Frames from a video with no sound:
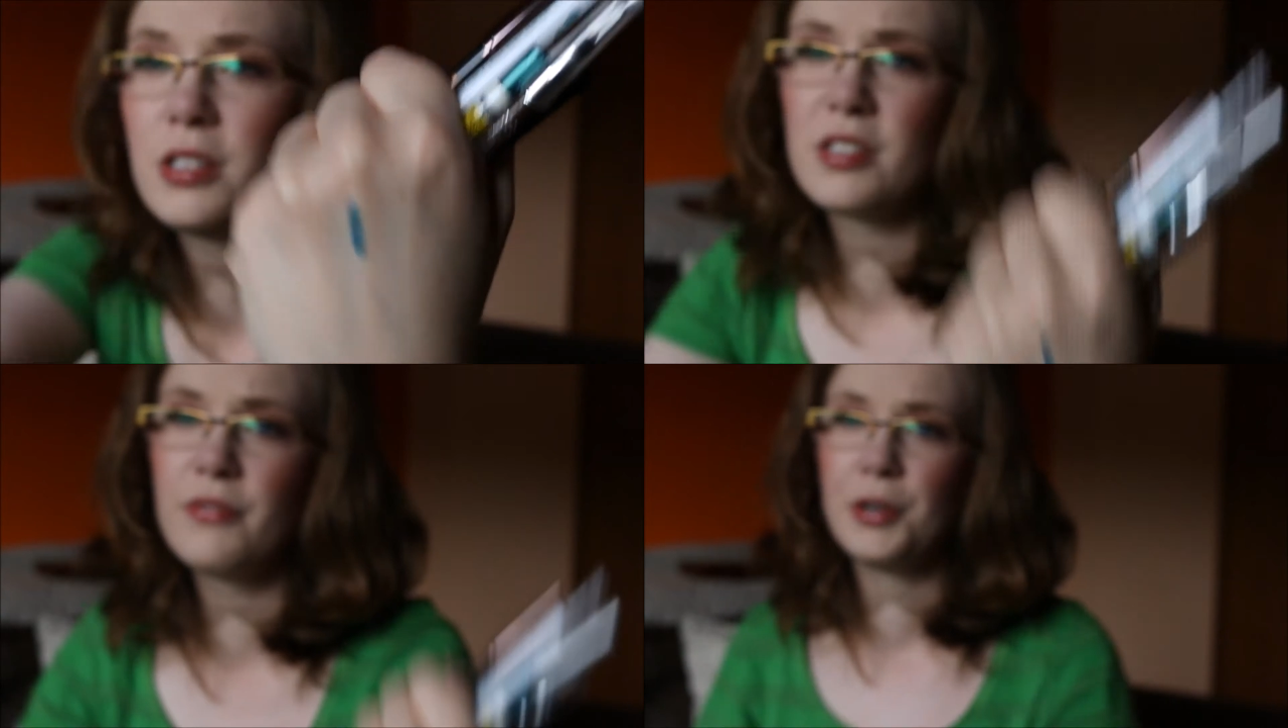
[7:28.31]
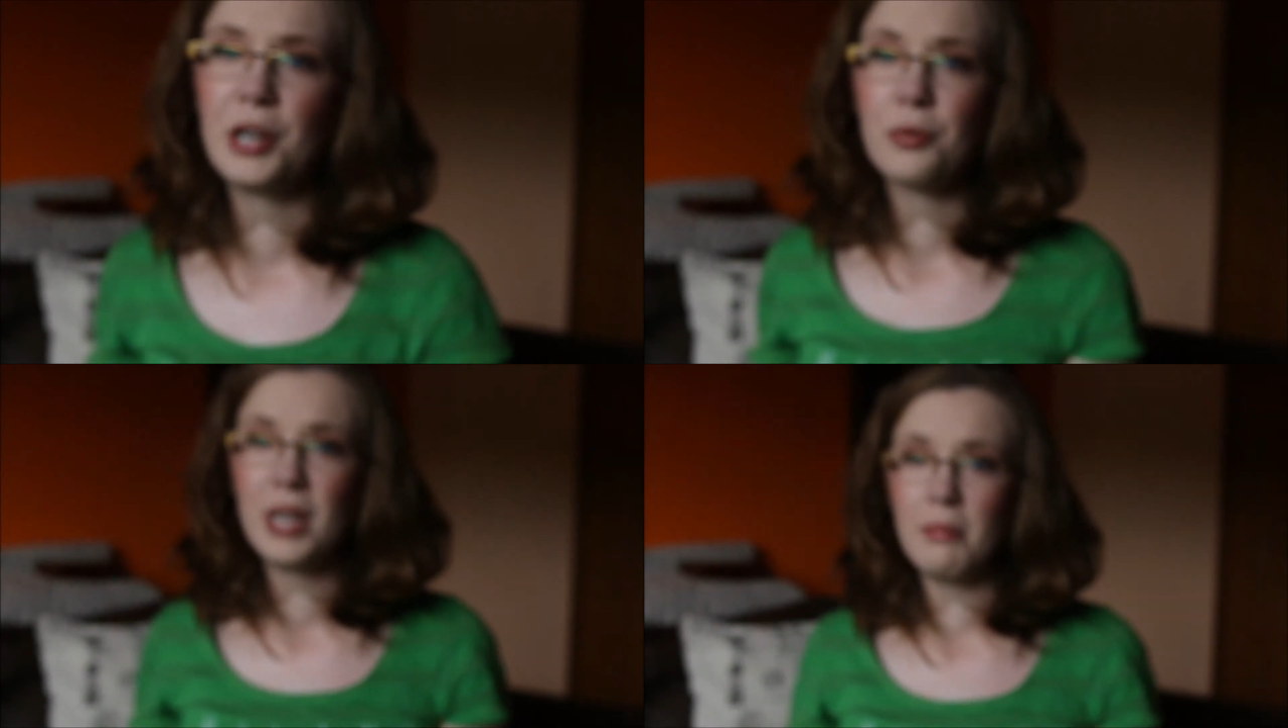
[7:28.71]
is very
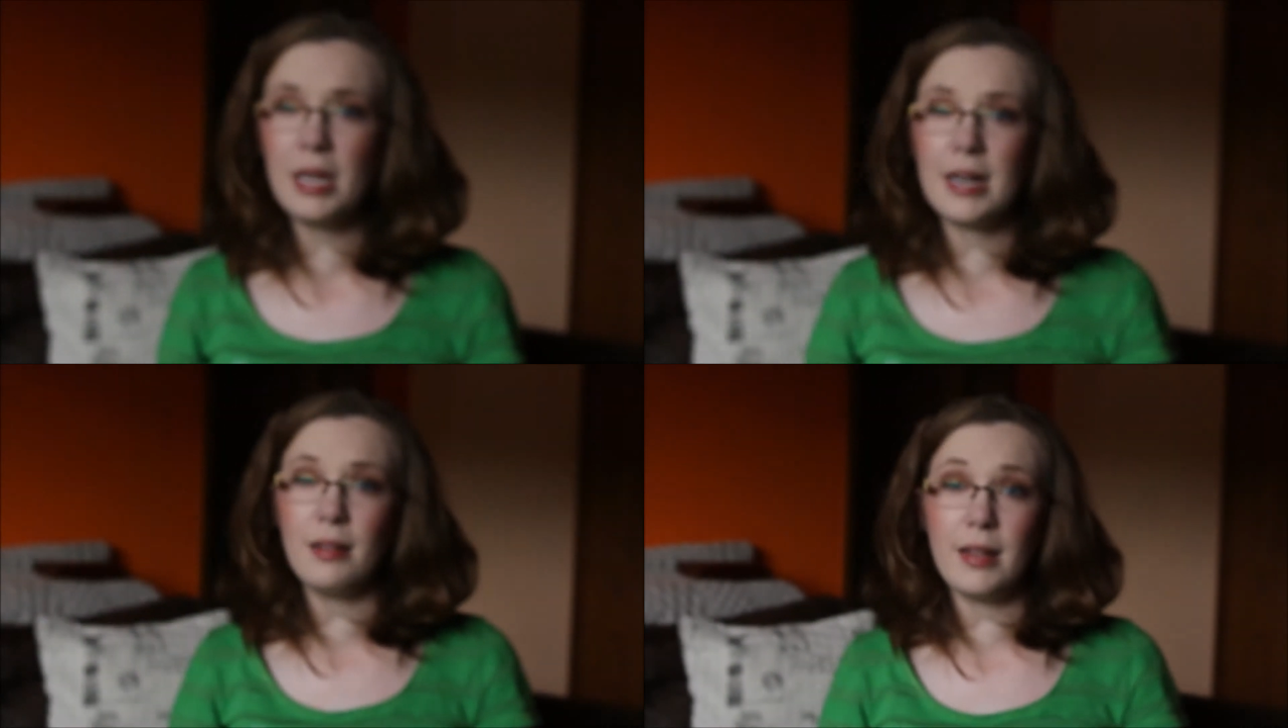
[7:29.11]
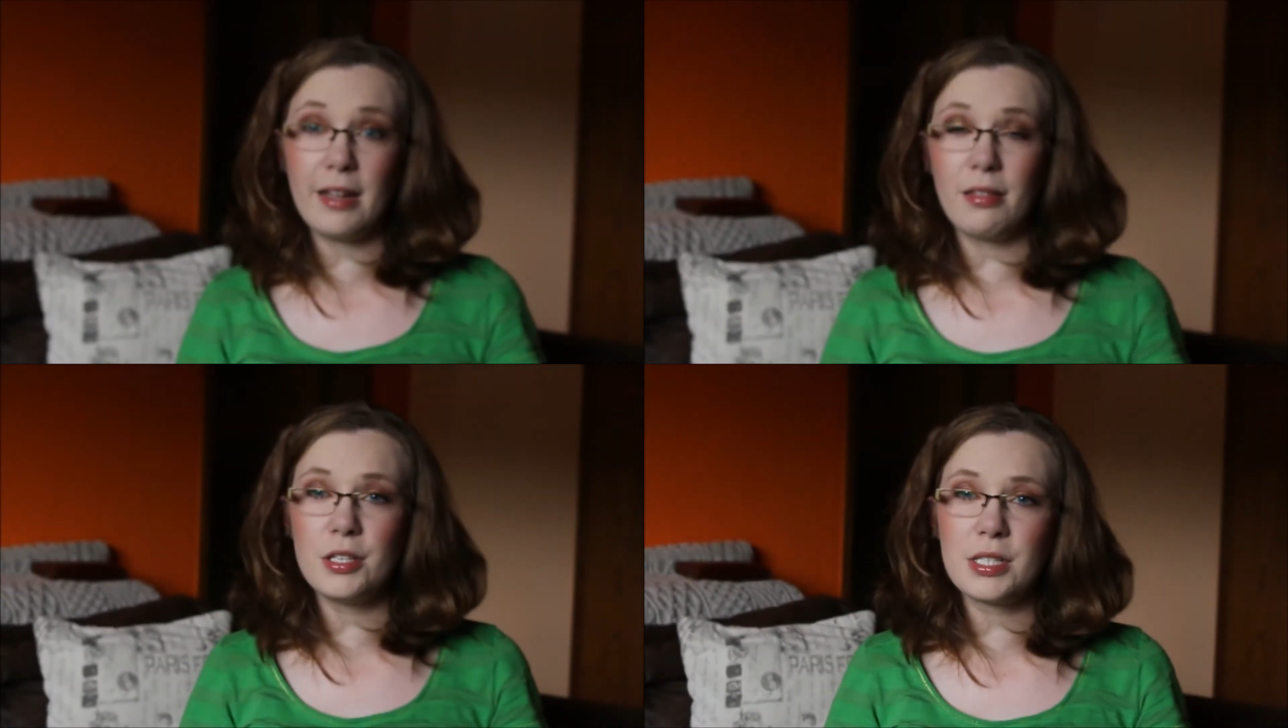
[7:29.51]
creamy. I
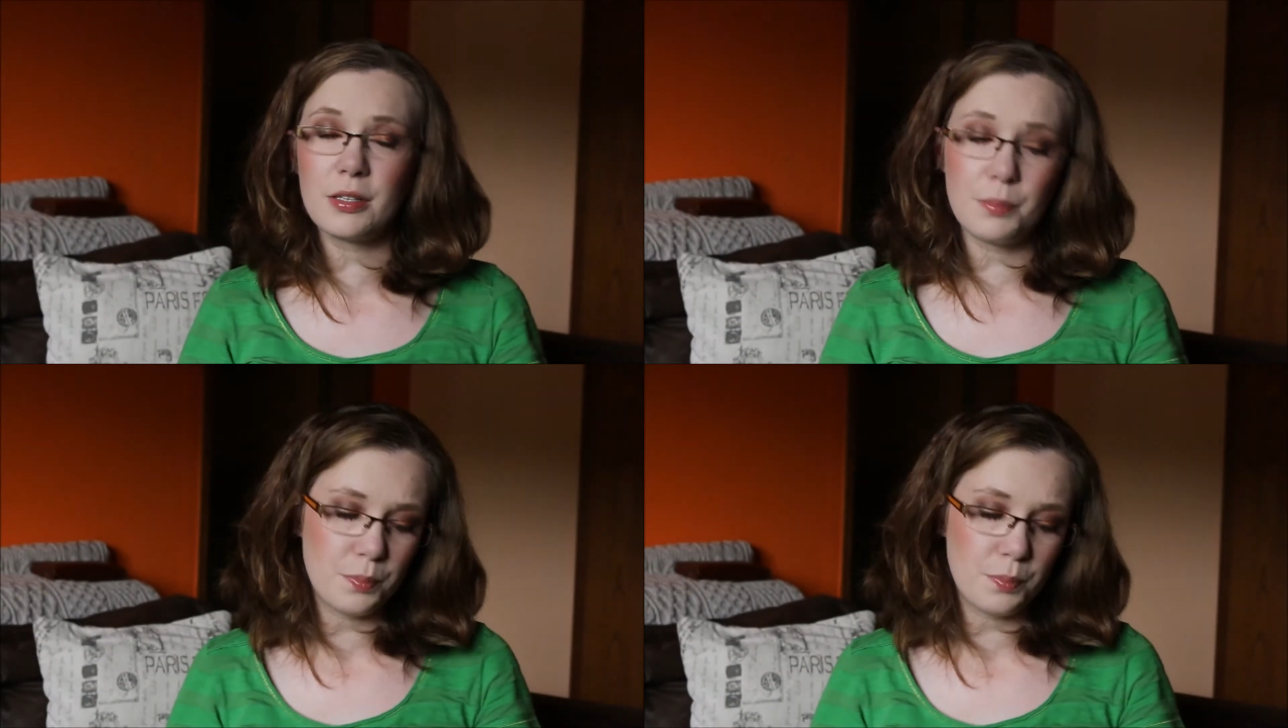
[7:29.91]
like this